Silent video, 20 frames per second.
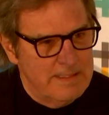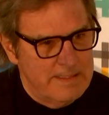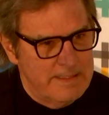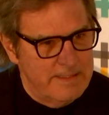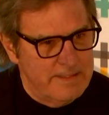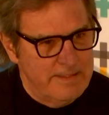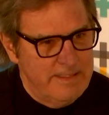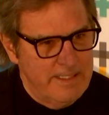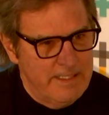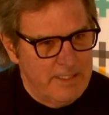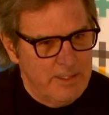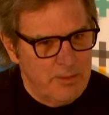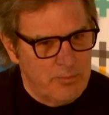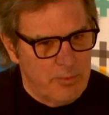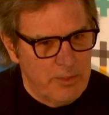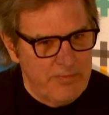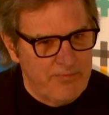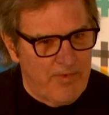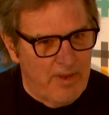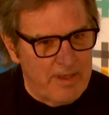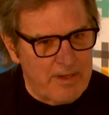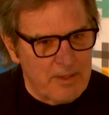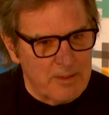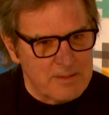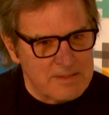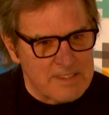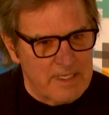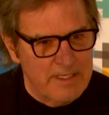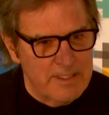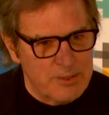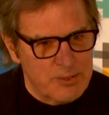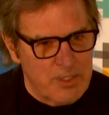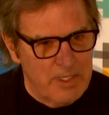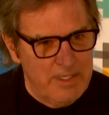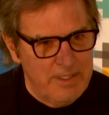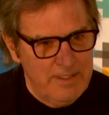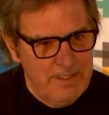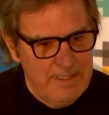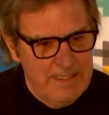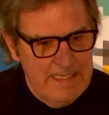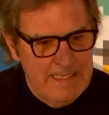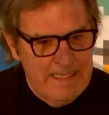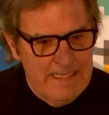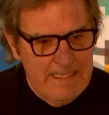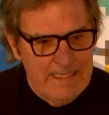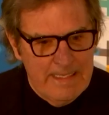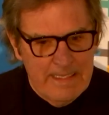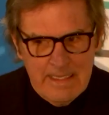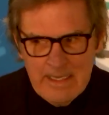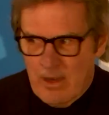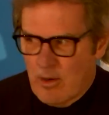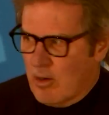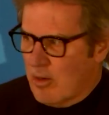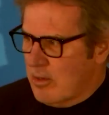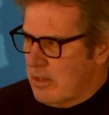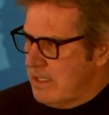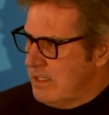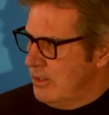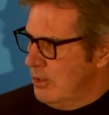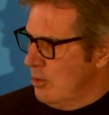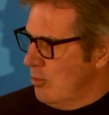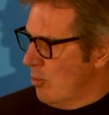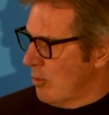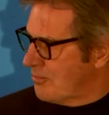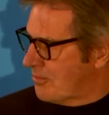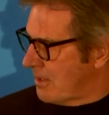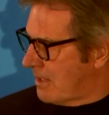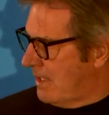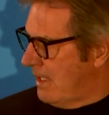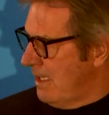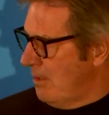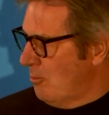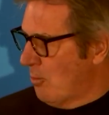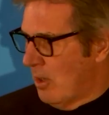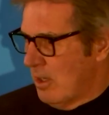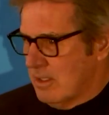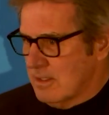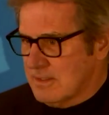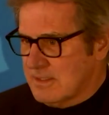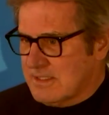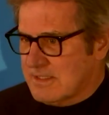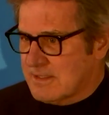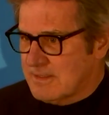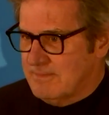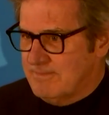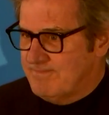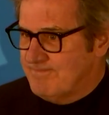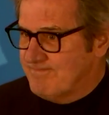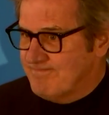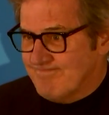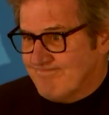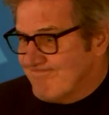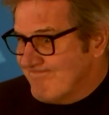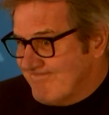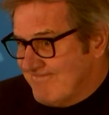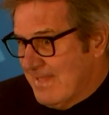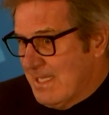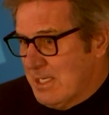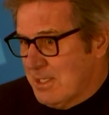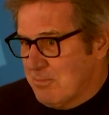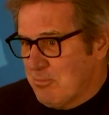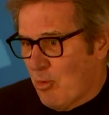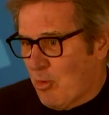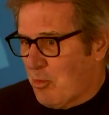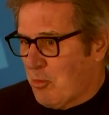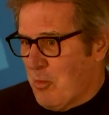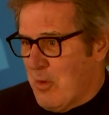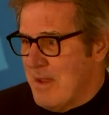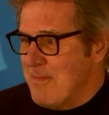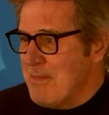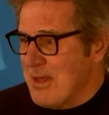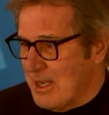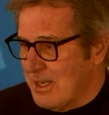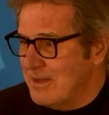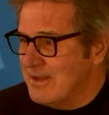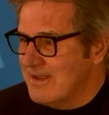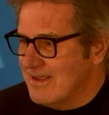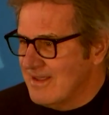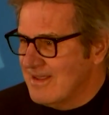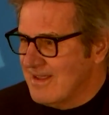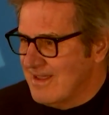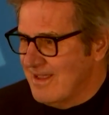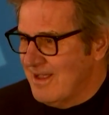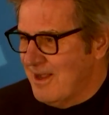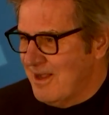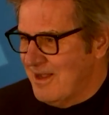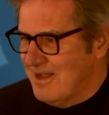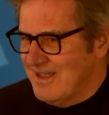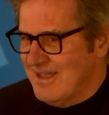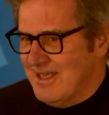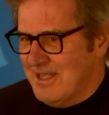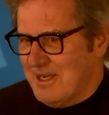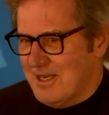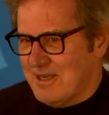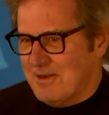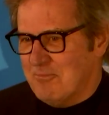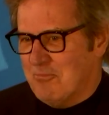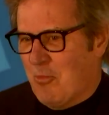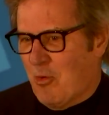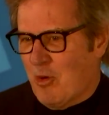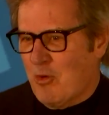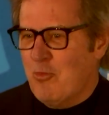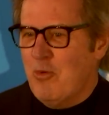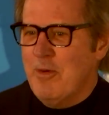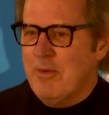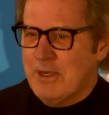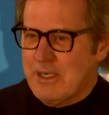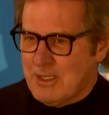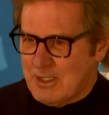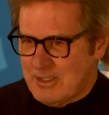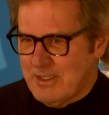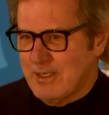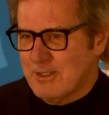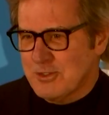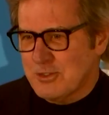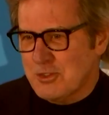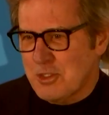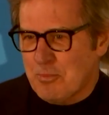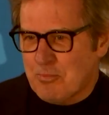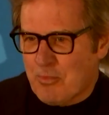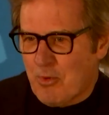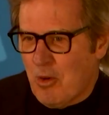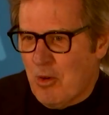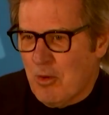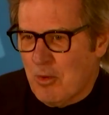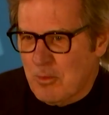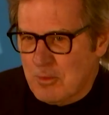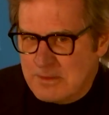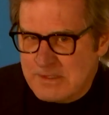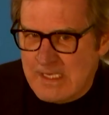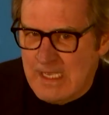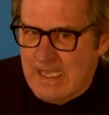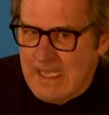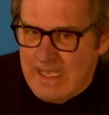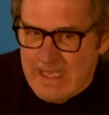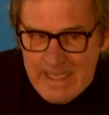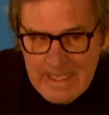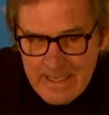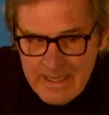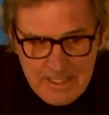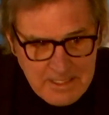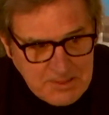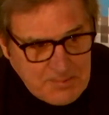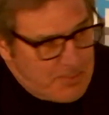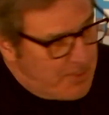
It needed revitalization, and I already knew what the key was. Needed more women in it, more women in leadership roles, and it's